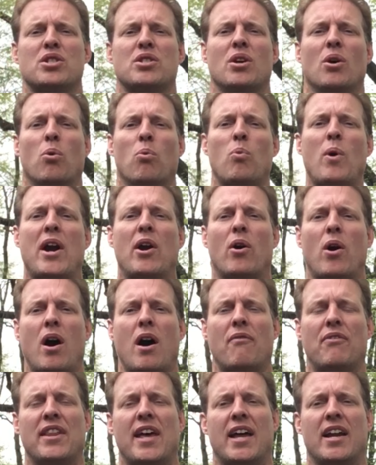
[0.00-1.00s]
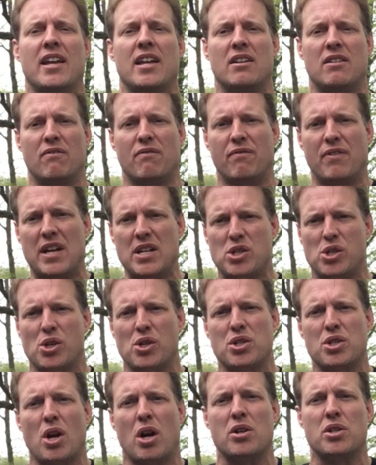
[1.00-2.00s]
to wear off and that adventure
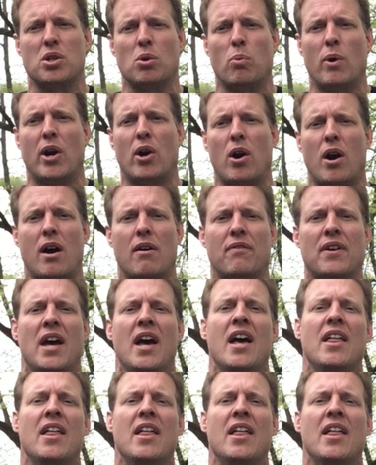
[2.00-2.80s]
starts to wear off,